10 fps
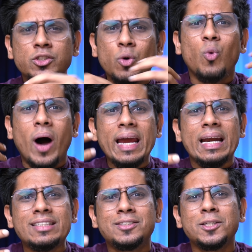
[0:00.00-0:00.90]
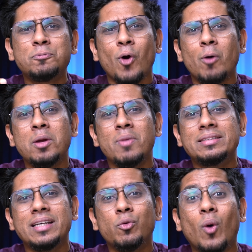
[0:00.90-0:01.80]
So why does this problem
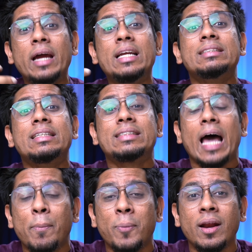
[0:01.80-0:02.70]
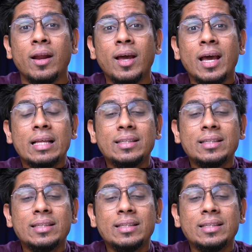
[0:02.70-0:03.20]
exist? Why does this happen?